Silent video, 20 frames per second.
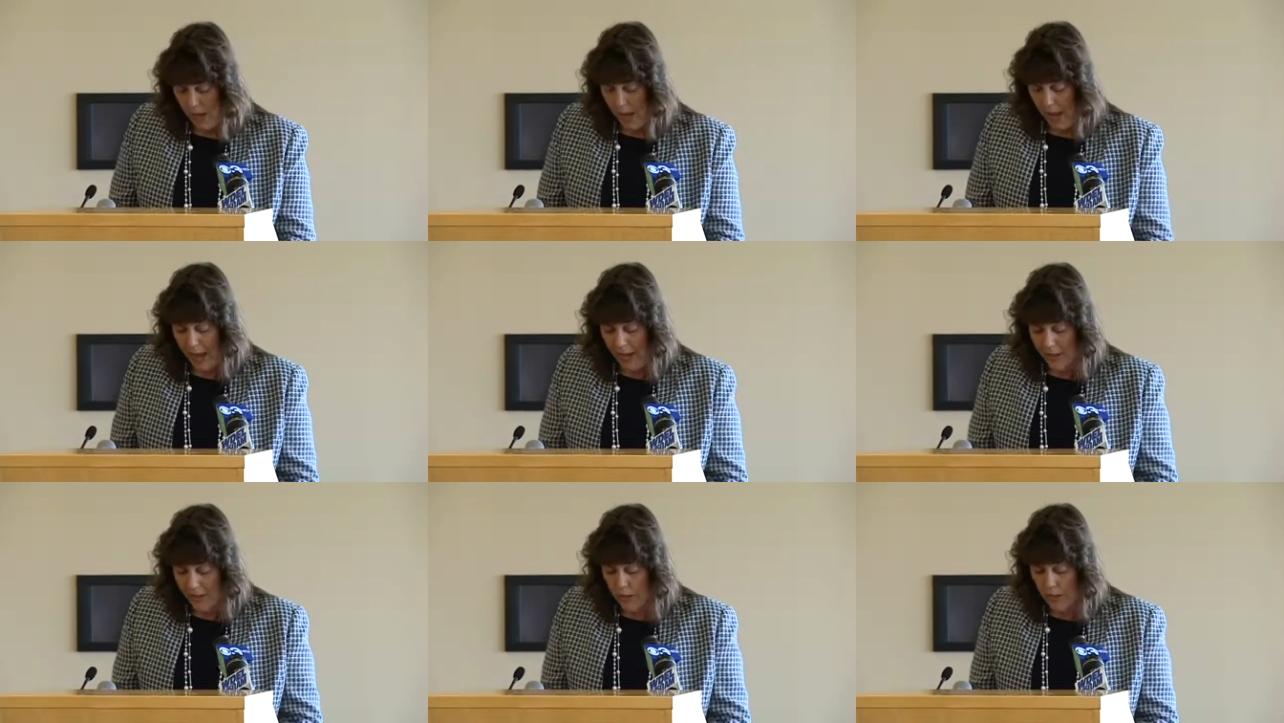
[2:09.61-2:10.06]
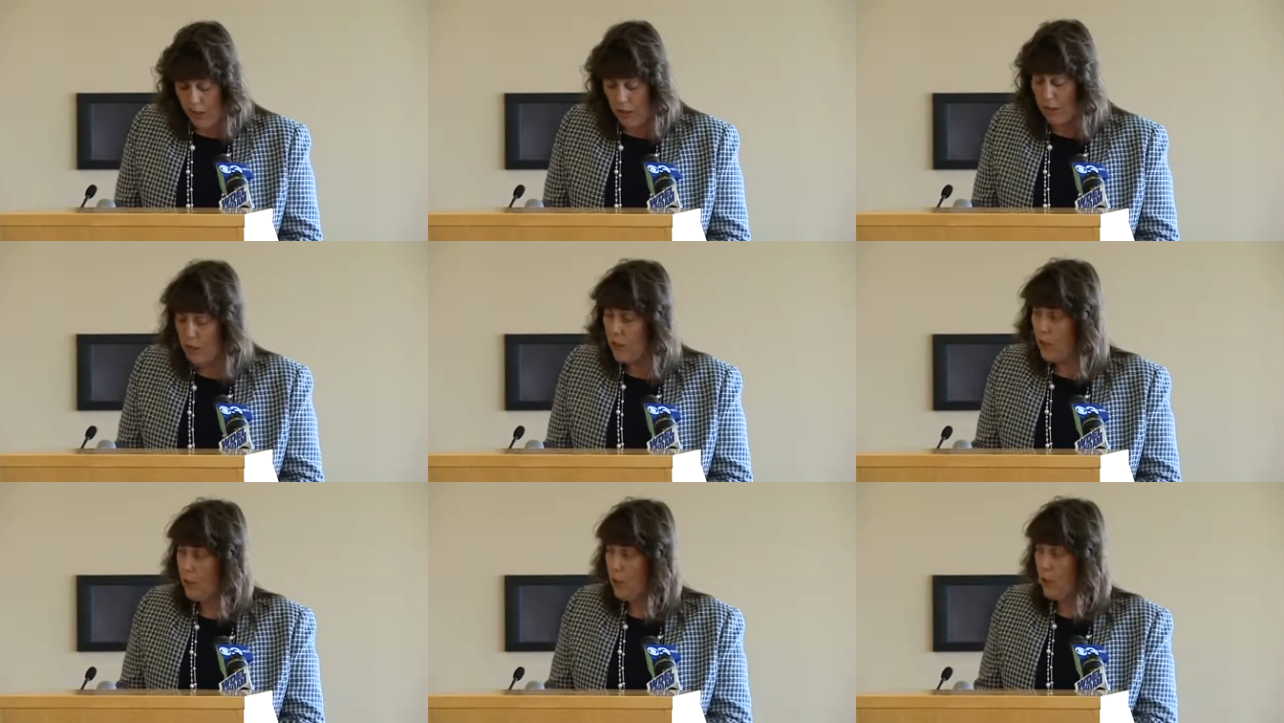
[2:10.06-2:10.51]
as
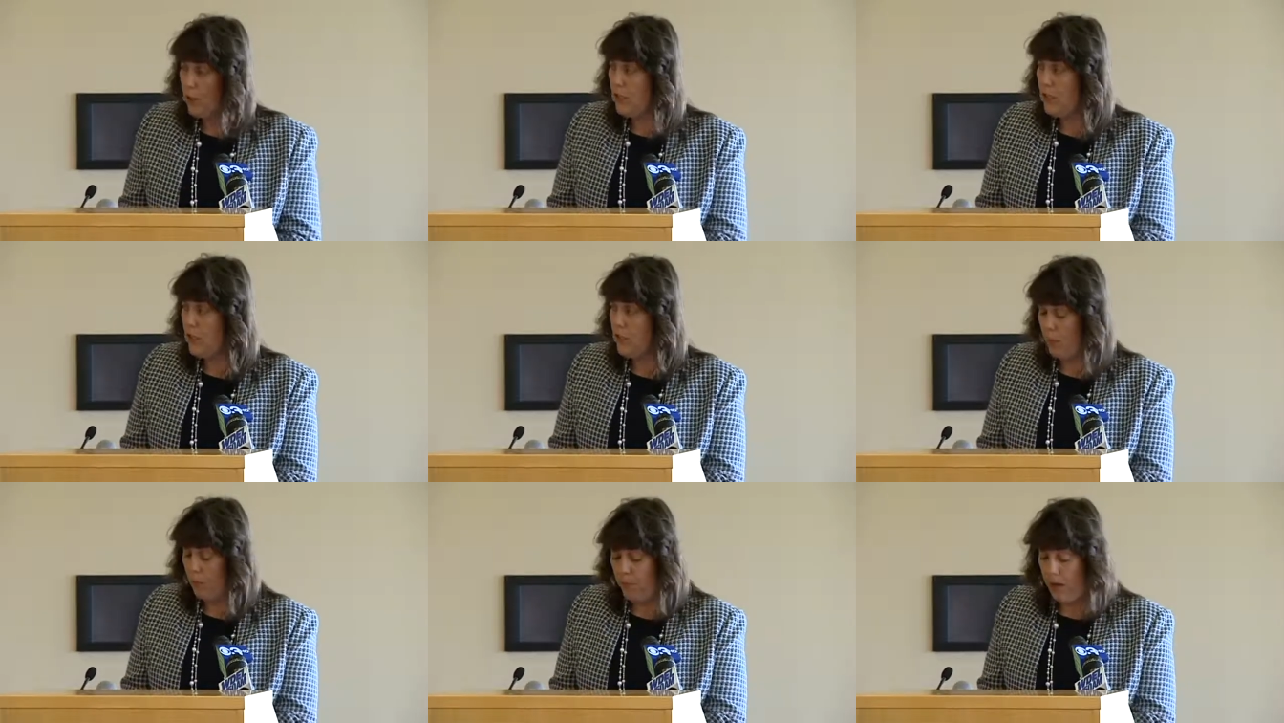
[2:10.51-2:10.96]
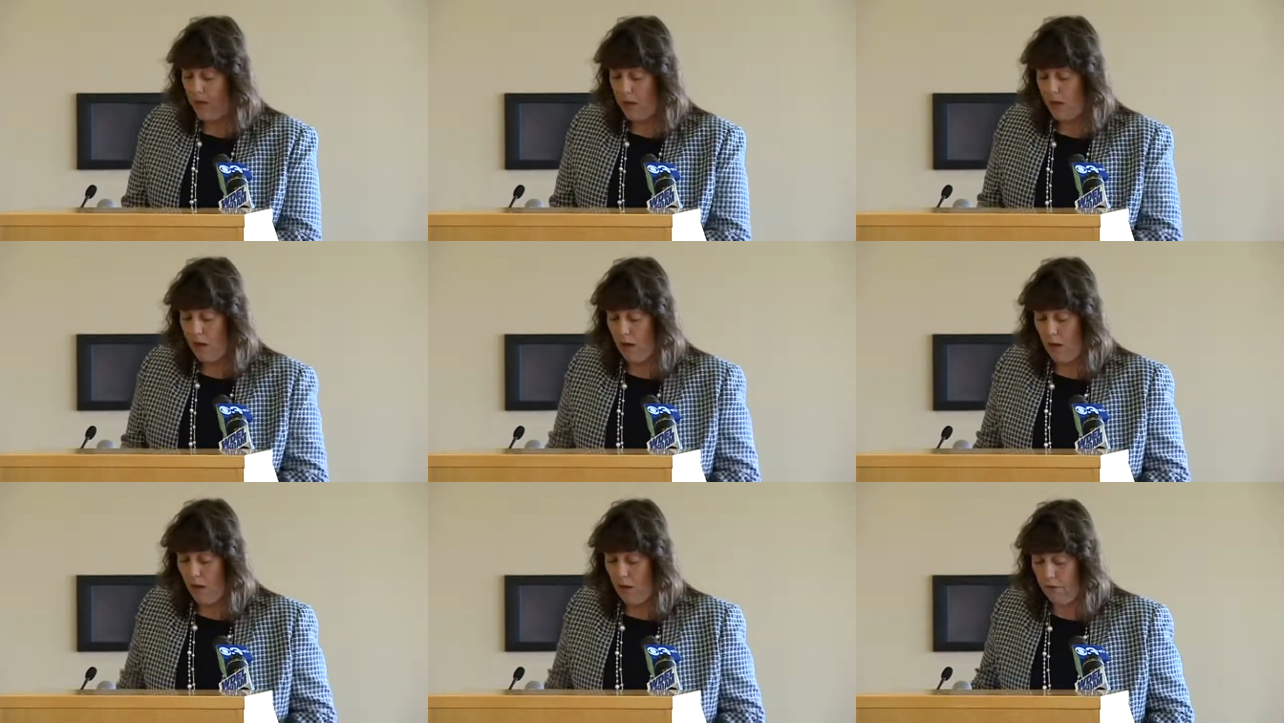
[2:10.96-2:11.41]
the
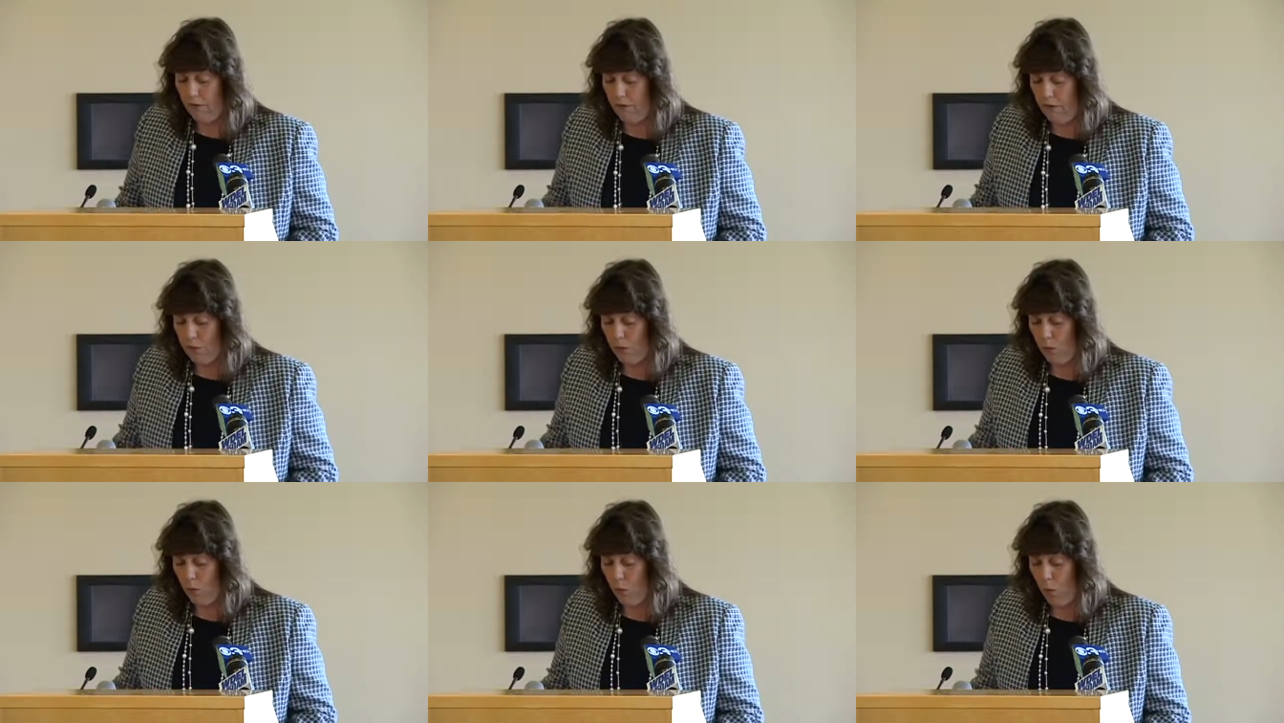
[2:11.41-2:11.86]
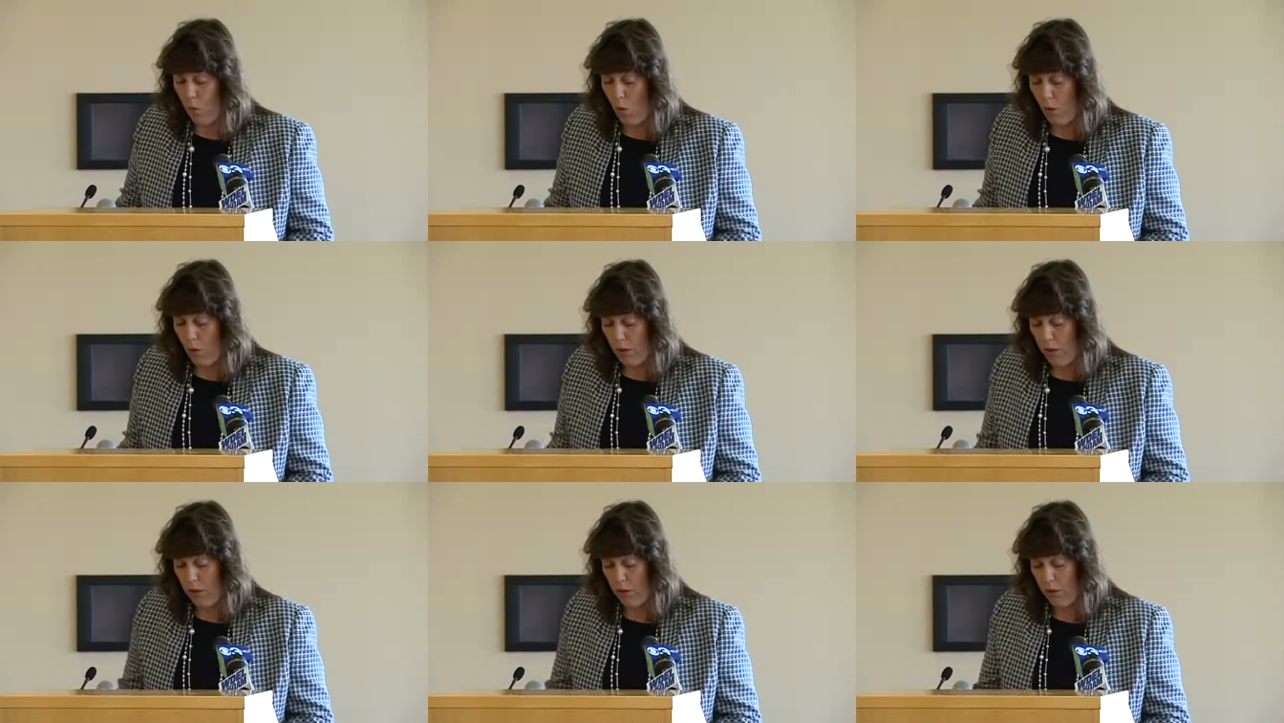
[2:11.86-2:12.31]
recipient of this
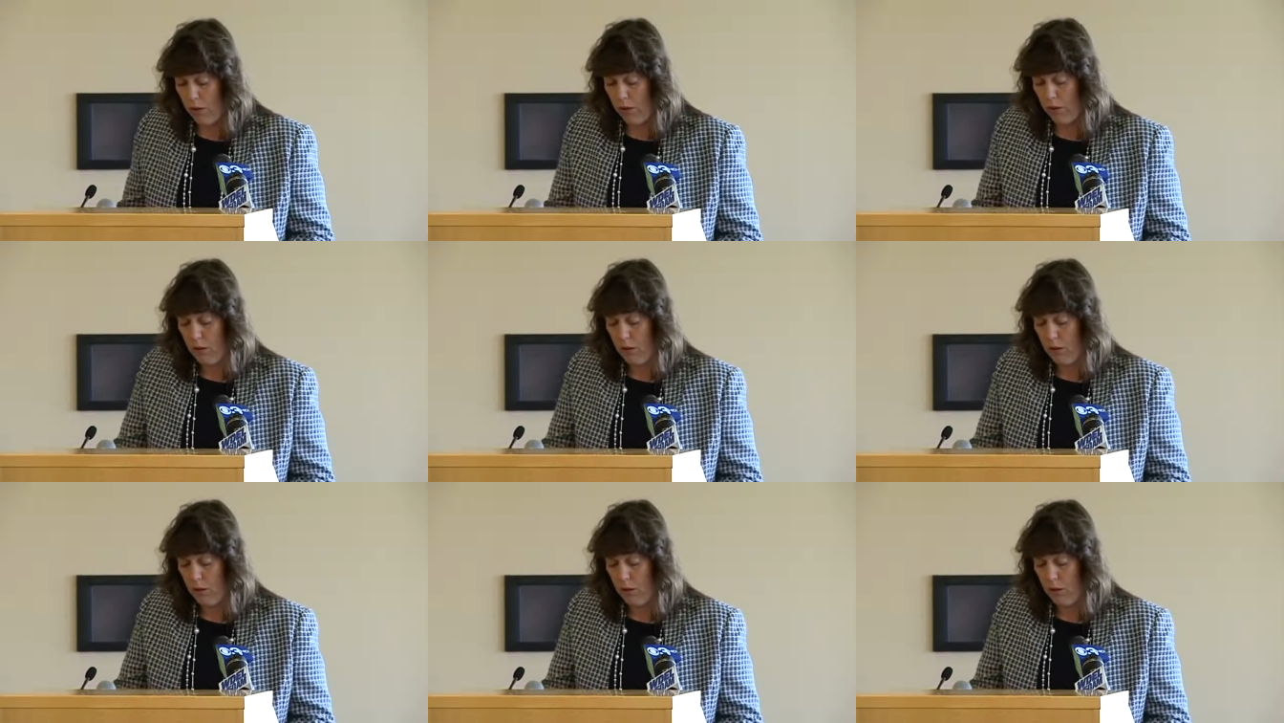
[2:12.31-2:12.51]
award.